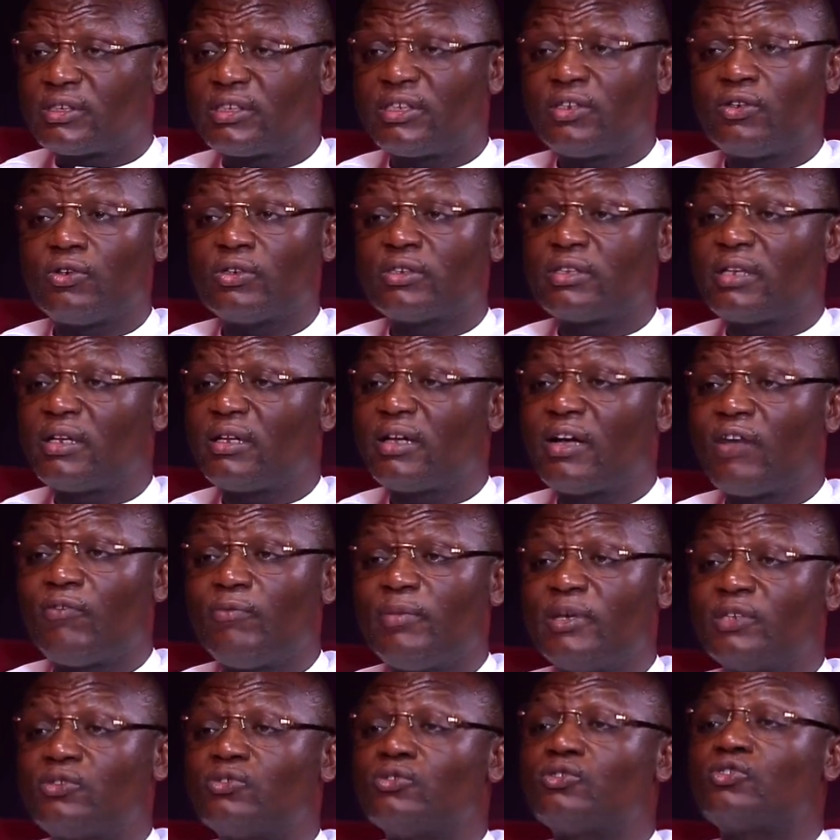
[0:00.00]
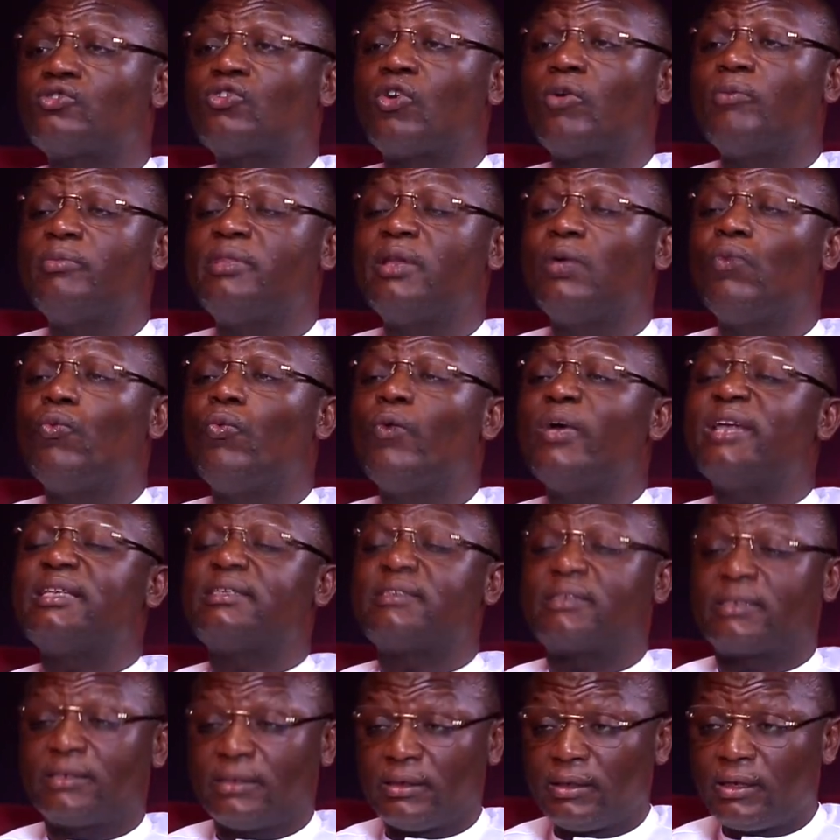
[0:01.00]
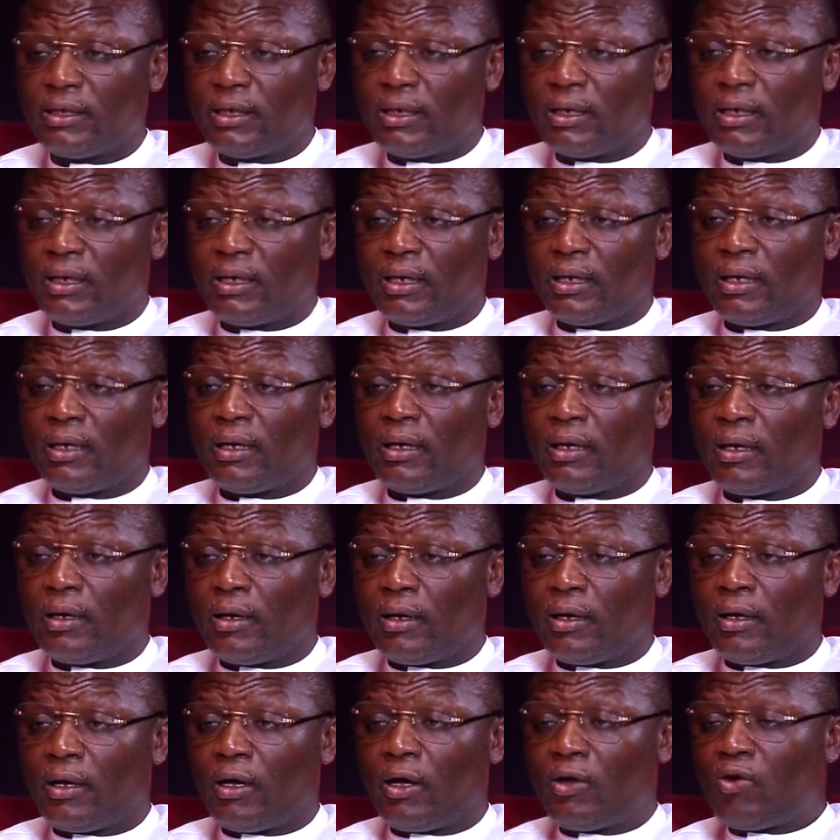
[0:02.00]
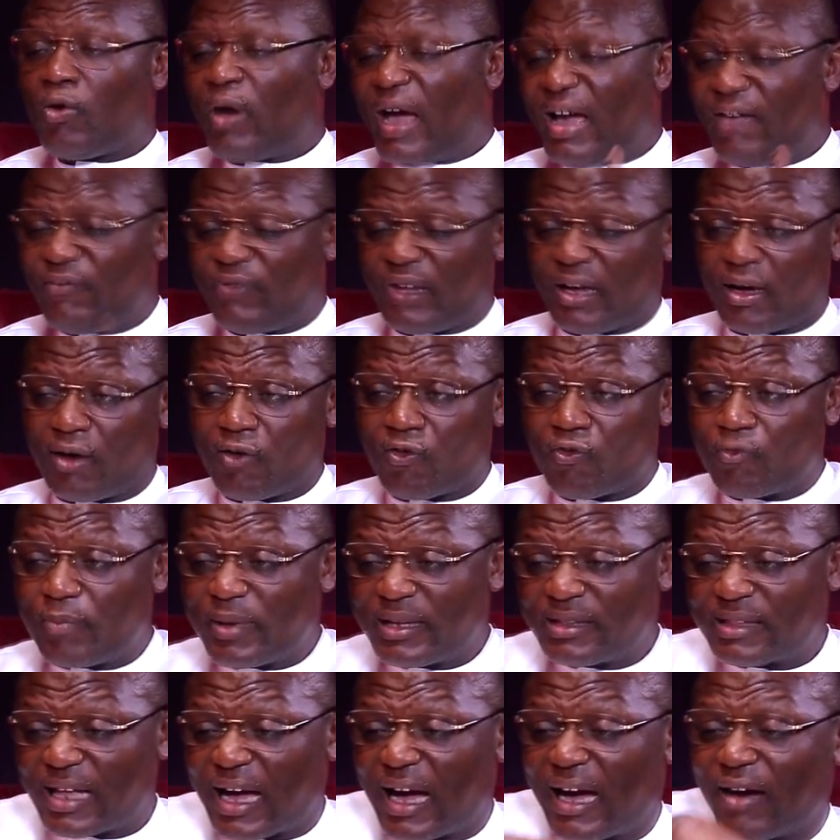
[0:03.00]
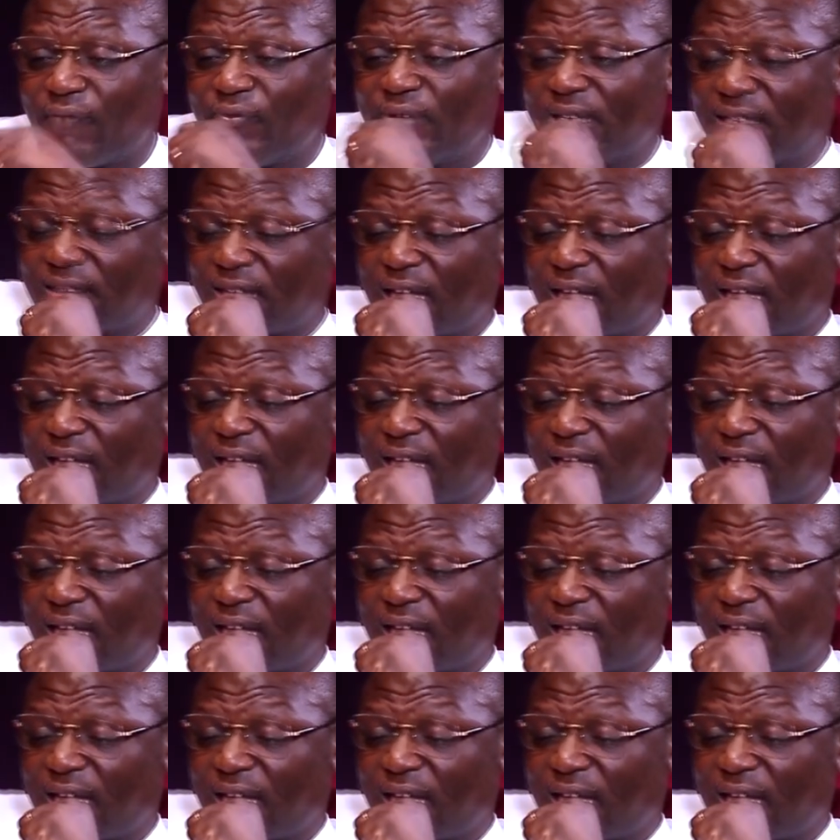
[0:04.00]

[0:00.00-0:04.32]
Seriously, government should stop the waste. You have a government that have